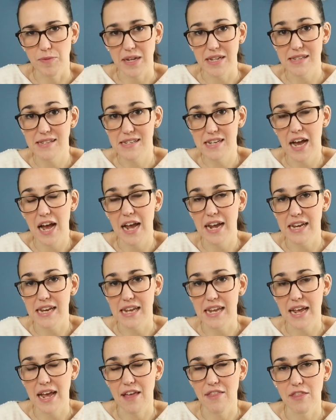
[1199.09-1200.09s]
that's
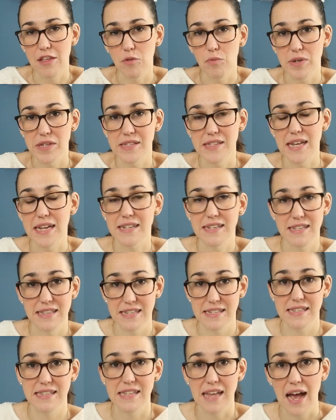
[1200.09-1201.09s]
tiny and then we set to the
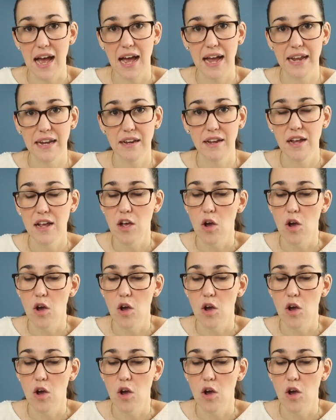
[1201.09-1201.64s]
side,